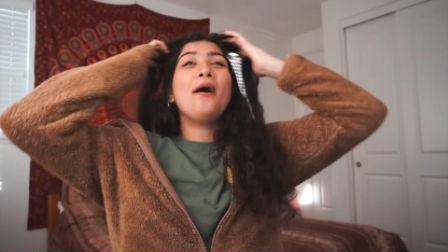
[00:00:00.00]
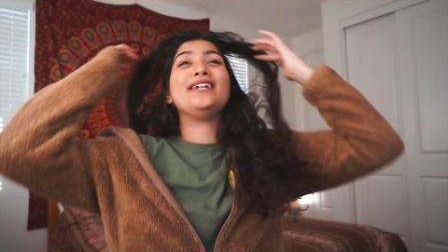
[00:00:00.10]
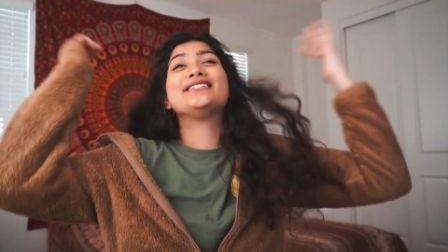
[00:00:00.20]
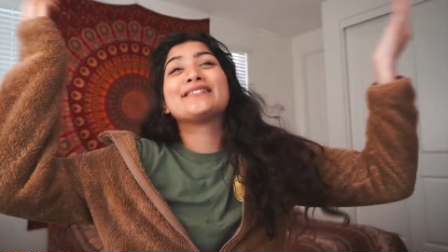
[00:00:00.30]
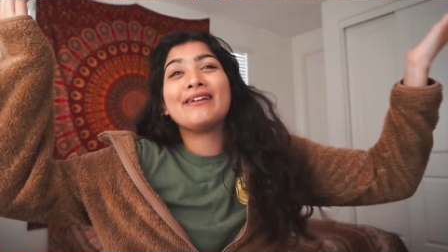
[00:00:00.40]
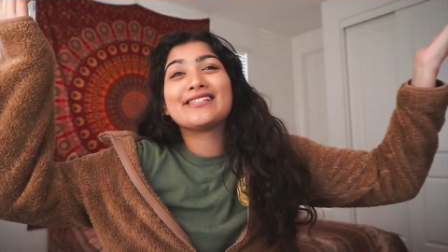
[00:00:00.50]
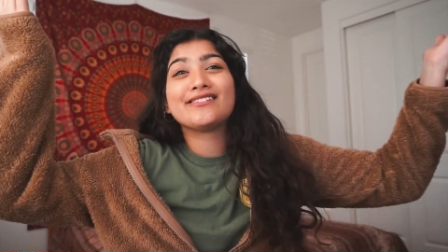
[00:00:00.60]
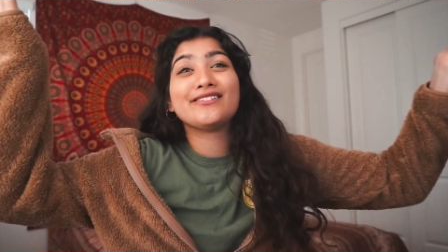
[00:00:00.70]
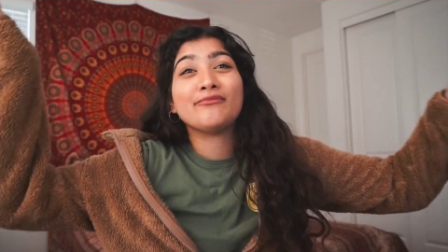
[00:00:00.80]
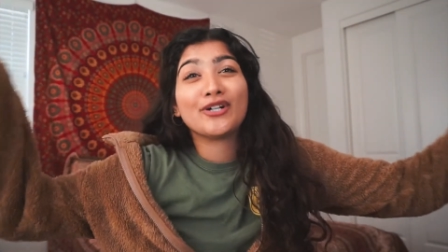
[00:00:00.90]
It just makes it
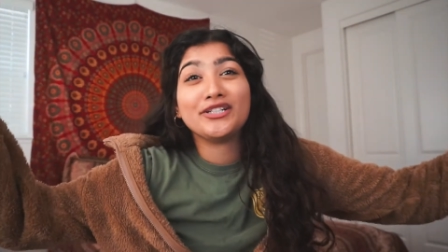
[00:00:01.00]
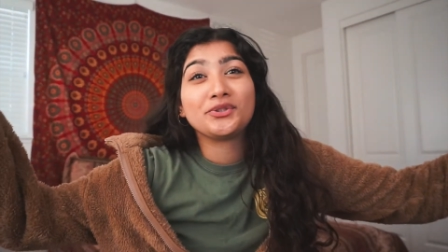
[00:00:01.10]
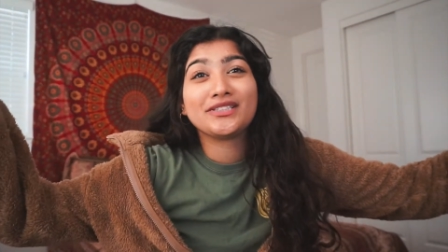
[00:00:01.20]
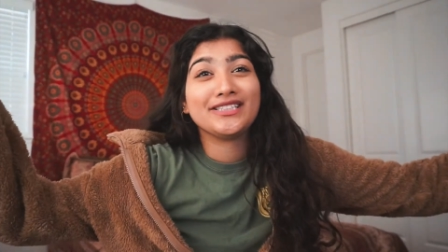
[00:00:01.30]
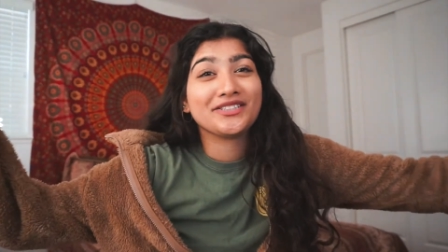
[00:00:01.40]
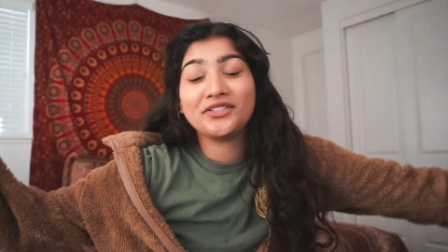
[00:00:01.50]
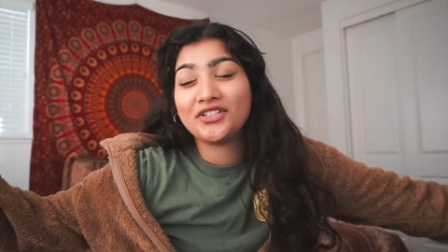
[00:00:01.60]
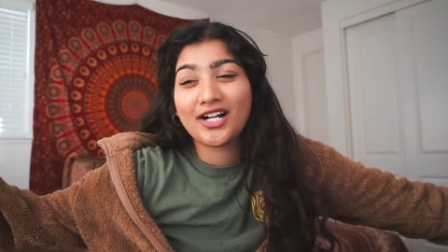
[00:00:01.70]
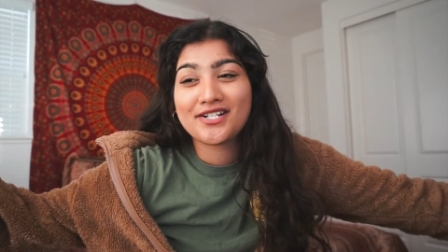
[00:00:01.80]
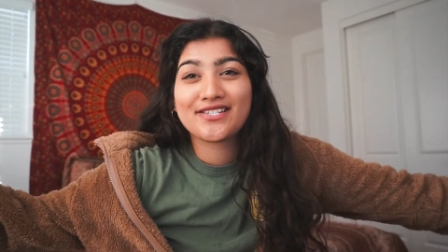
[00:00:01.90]
a little more interesting so you're
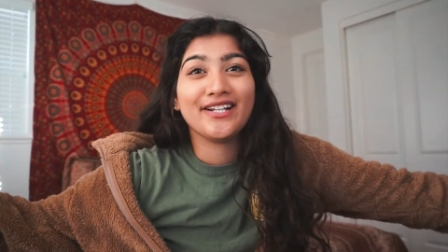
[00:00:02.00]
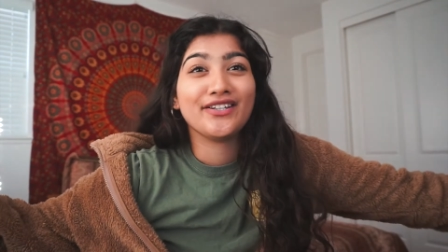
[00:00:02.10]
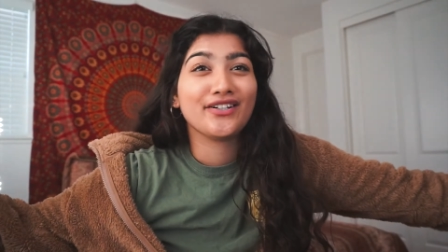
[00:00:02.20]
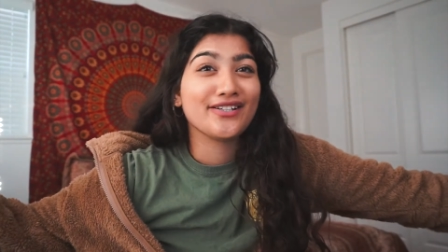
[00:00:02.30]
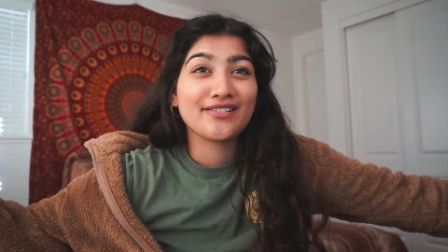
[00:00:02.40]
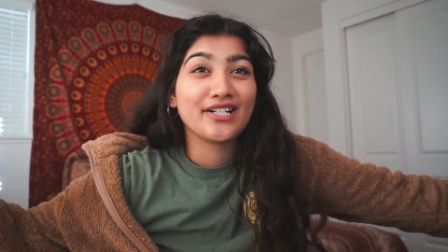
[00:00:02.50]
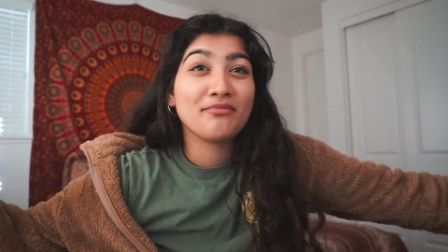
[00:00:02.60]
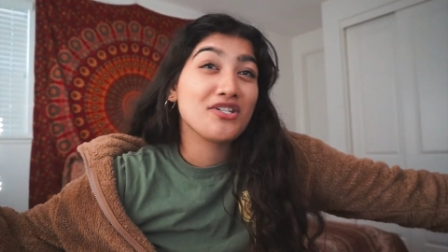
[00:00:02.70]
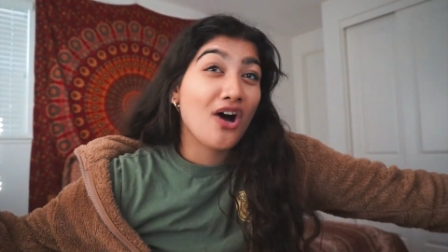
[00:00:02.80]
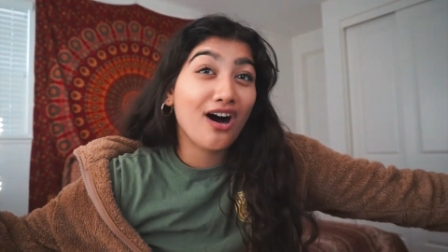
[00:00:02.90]
not just sitting there listening to
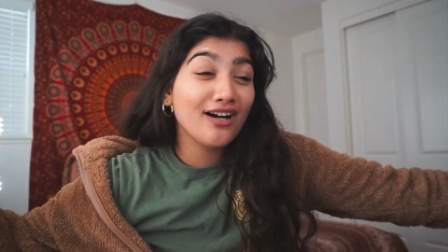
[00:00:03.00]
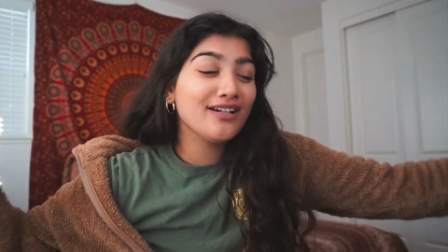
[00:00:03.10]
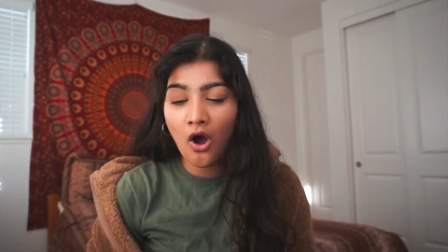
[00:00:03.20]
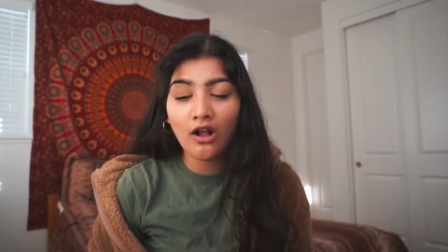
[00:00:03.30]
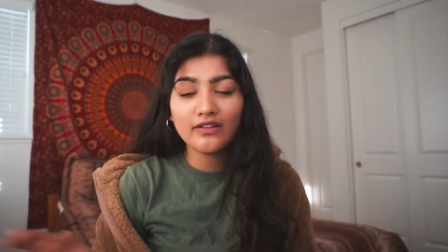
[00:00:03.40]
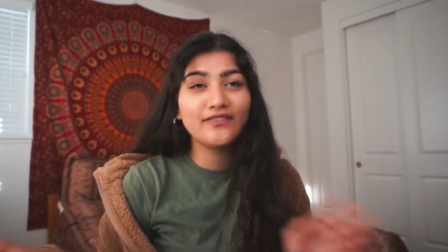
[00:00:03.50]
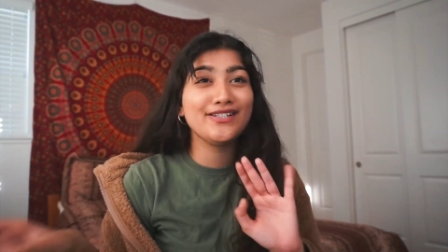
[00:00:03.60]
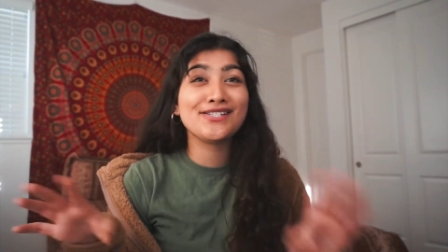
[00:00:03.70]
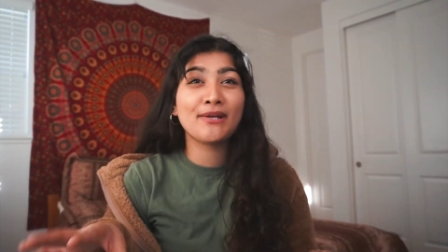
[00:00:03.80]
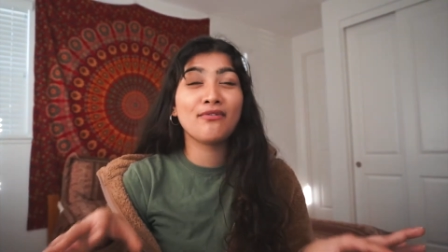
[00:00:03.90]
me talk. All of
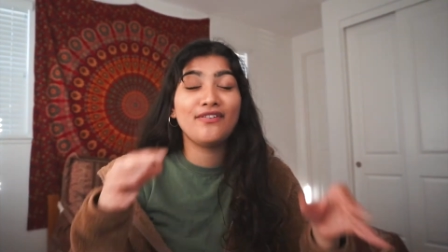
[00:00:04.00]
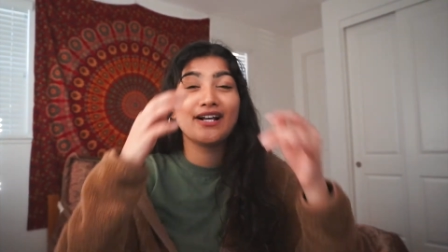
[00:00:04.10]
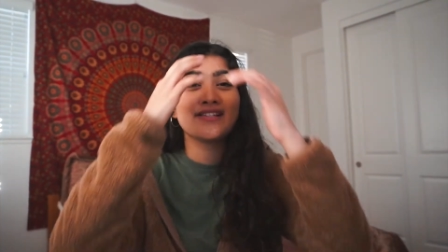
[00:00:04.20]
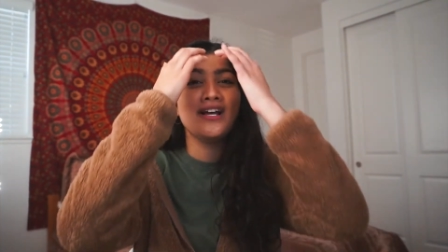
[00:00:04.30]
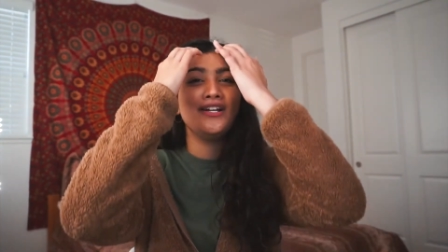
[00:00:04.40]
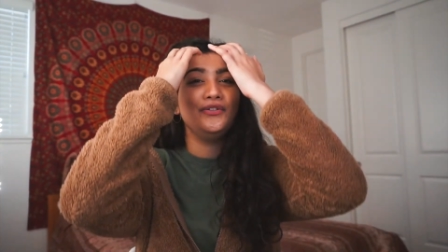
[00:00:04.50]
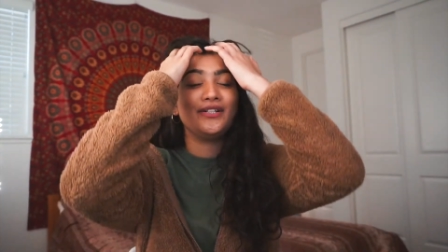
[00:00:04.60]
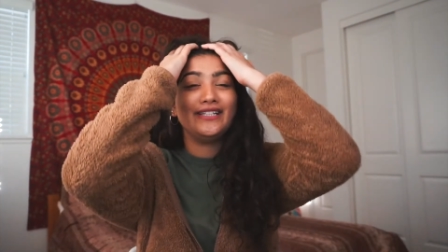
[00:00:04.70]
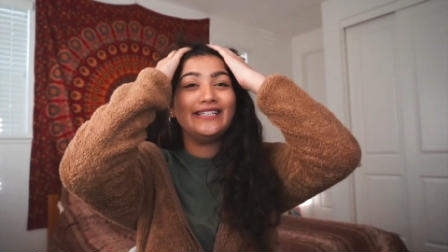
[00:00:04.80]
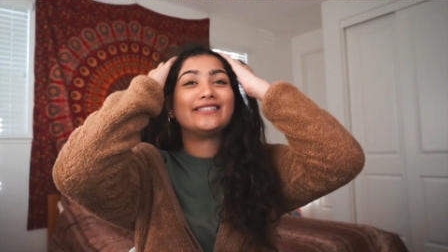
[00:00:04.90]
these type of effects, you
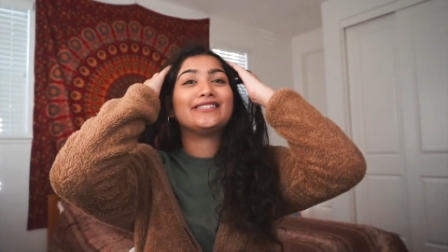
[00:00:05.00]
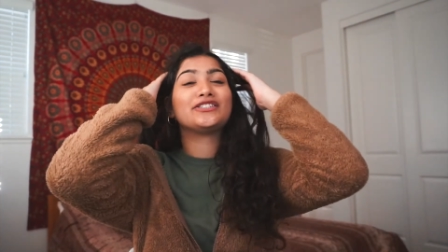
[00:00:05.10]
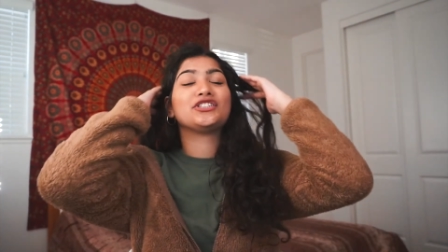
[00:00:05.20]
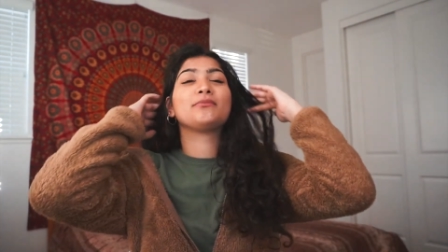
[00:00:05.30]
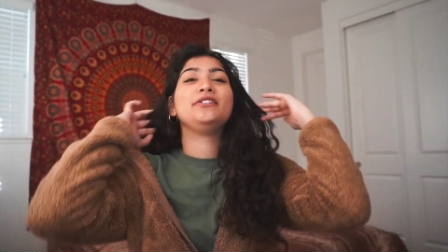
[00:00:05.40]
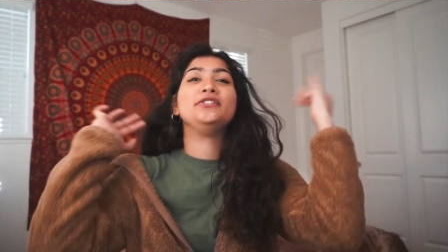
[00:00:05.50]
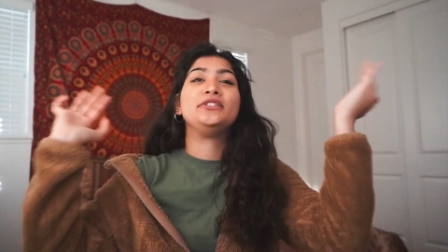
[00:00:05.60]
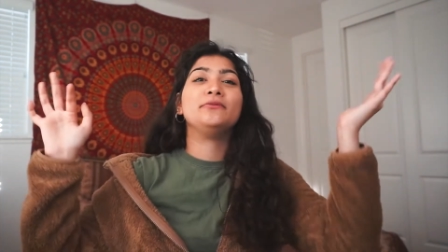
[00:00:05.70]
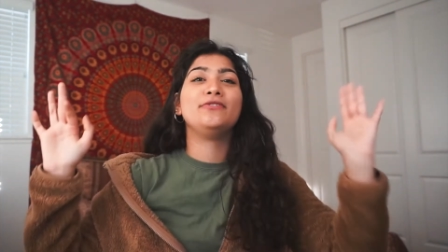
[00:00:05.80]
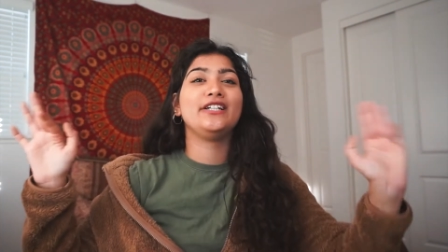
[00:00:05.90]
can easily search up a
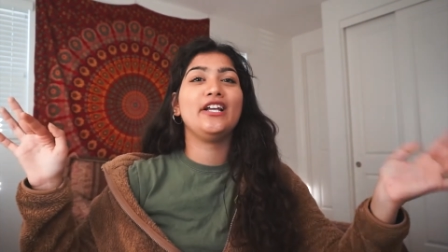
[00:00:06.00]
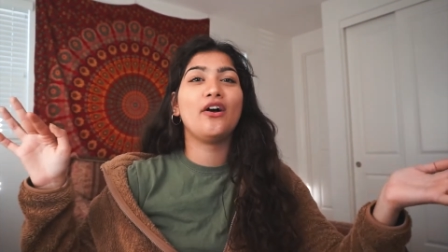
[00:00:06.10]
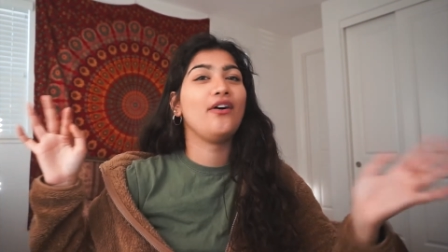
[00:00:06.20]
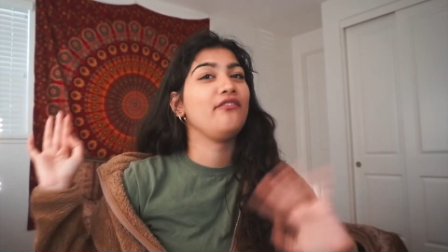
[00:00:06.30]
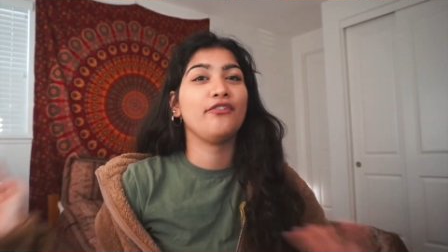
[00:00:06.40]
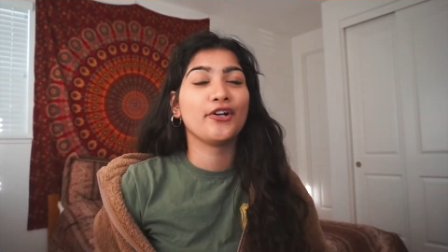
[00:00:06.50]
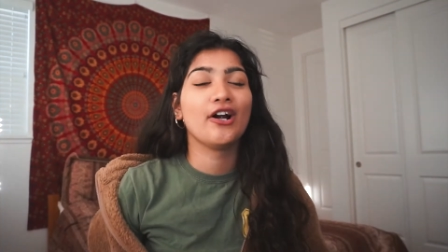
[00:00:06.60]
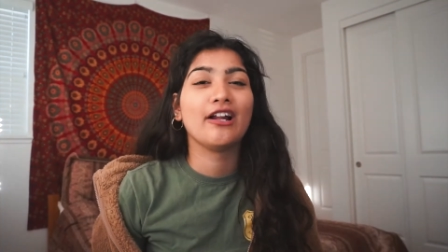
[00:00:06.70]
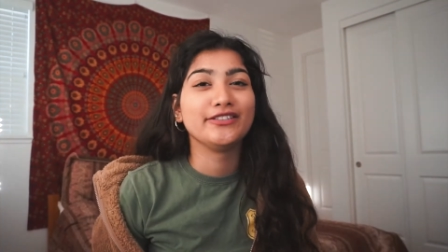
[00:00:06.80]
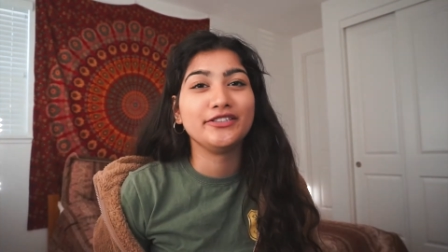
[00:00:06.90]
YouTube video and figure
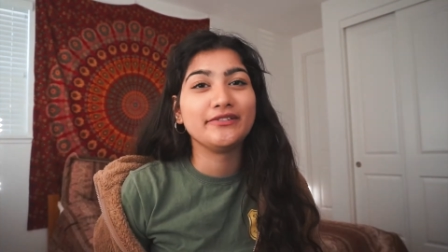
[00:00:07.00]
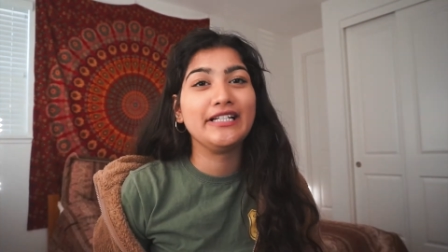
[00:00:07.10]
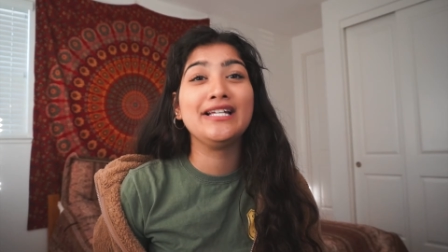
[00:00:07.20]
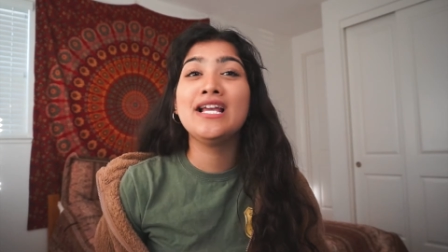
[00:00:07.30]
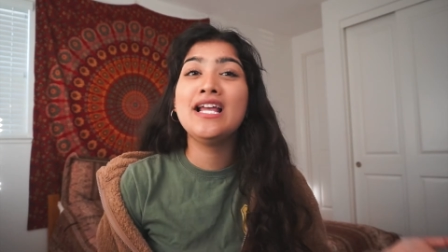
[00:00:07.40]
out how to do it.